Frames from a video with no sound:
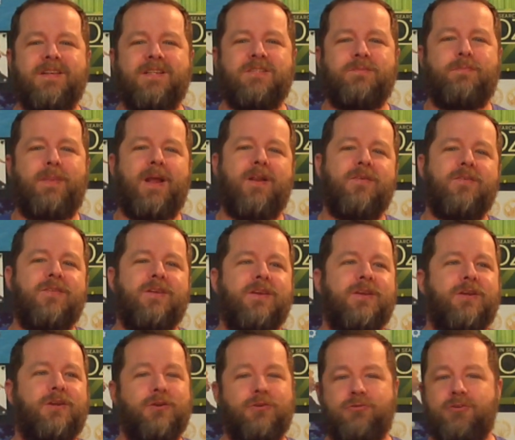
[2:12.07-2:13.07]
is better
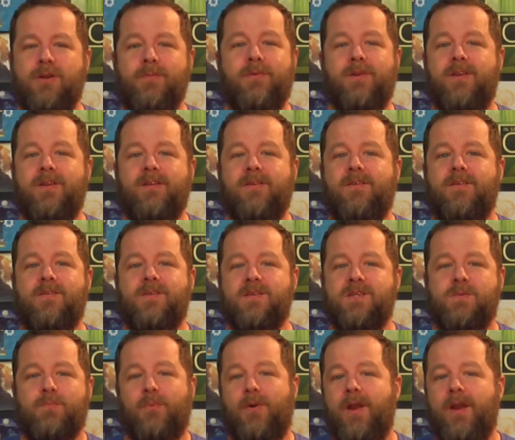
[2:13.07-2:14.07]
than contributing to the
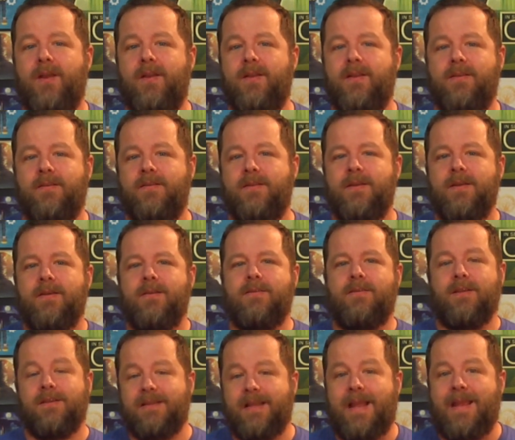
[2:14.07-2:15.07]
spread and
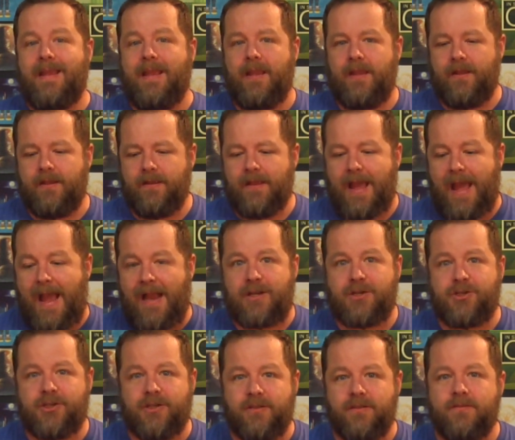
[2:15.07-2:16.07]
delaying
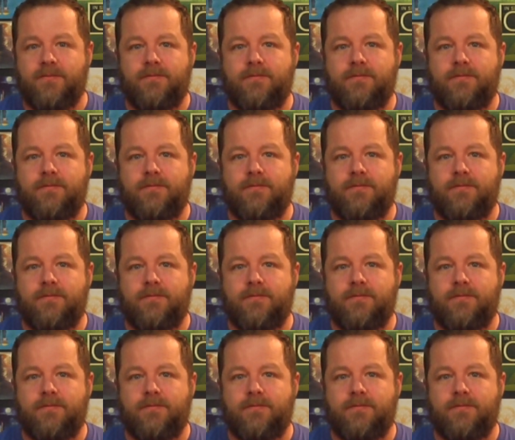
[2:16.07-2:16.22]
action.